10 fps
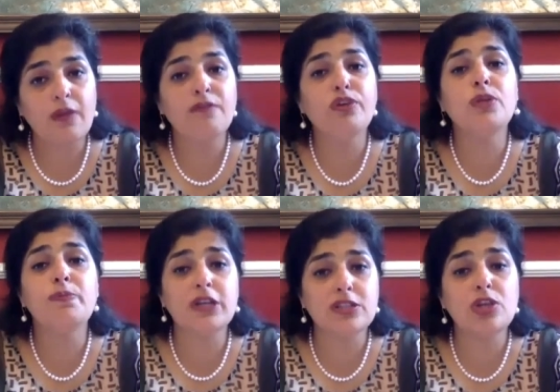for the
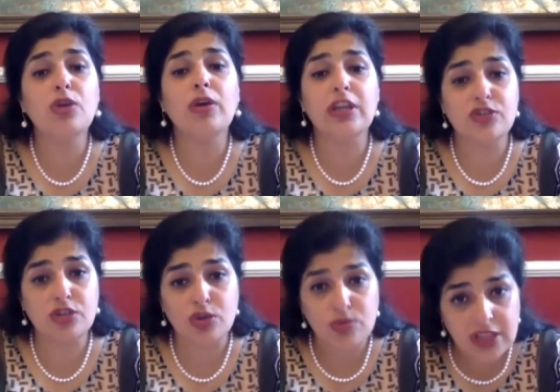person you're
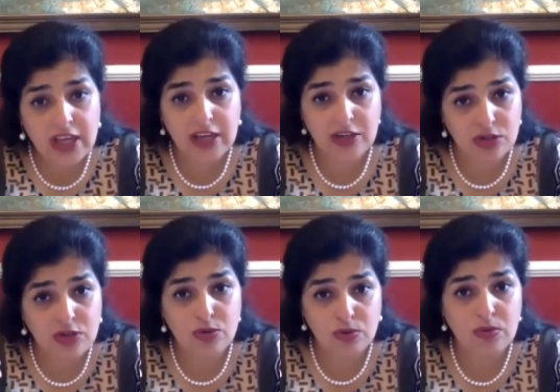introducing
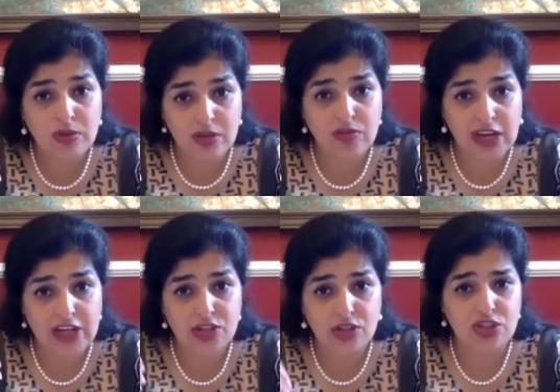into the
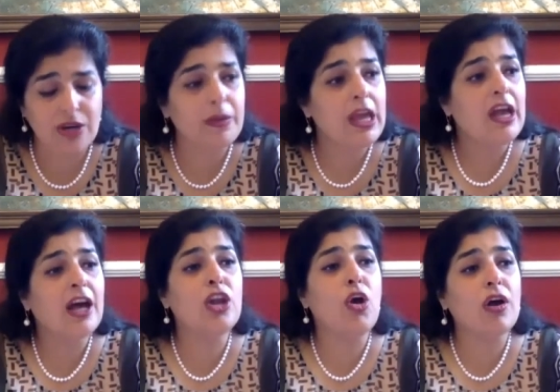relationship.
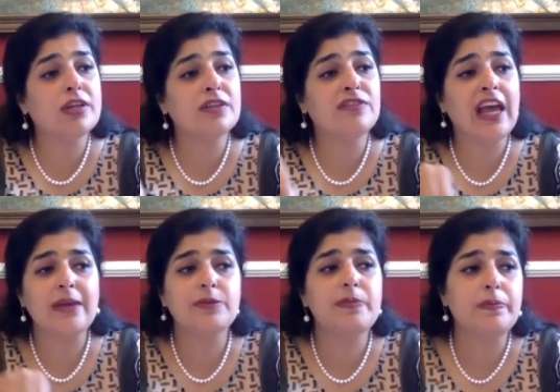A lot of
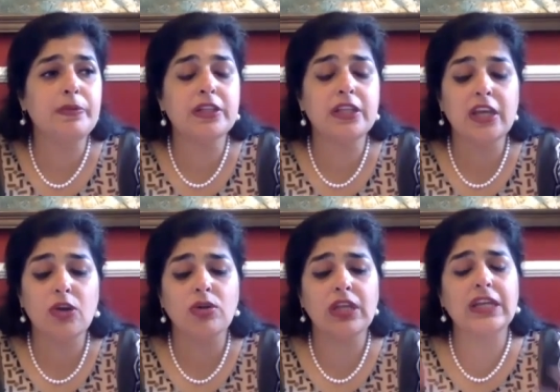times people think,
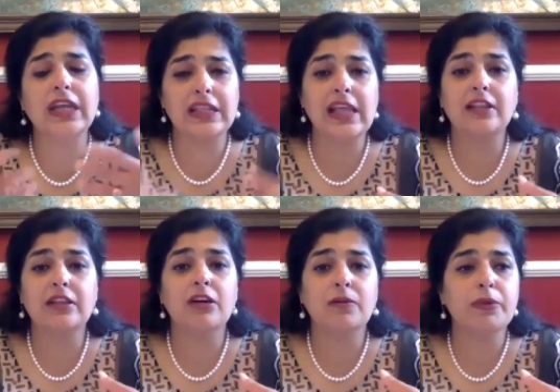oh, they can get that
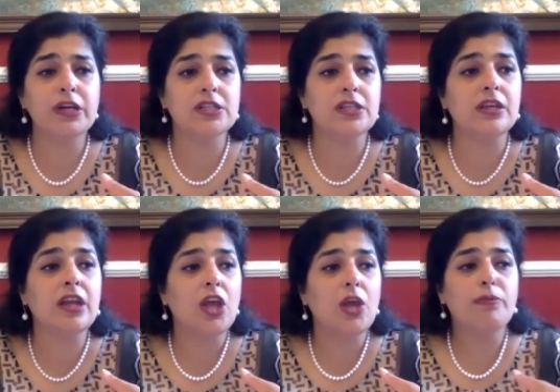third person
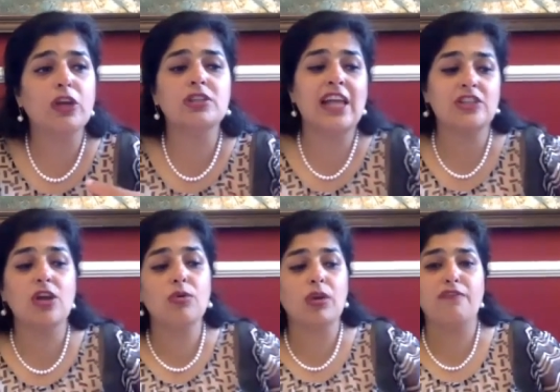because that's
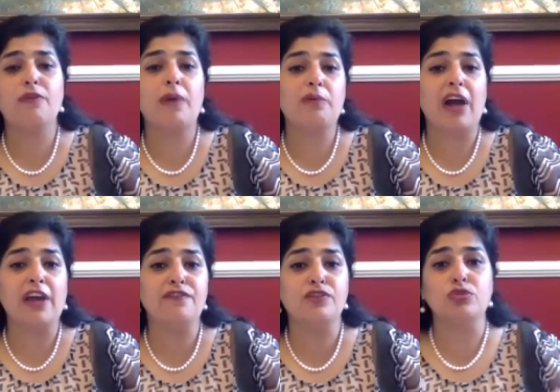not okay for my
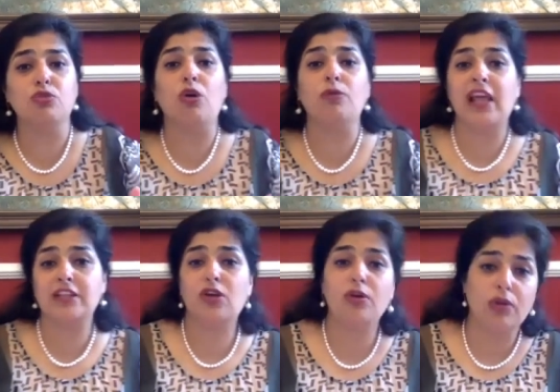wife to do, or that's
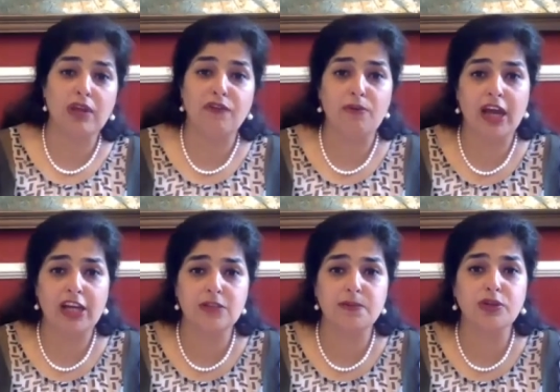not okay for my
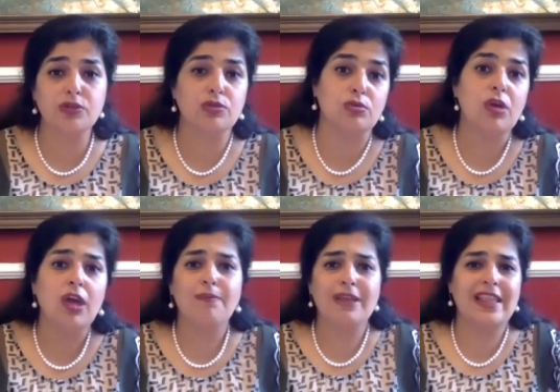husband to do.
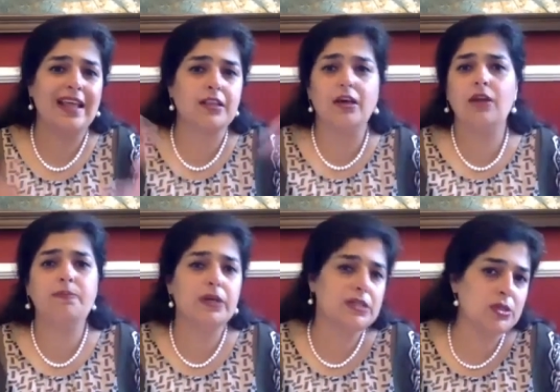But that third
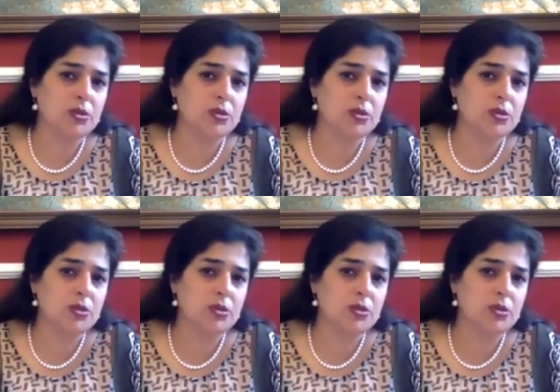person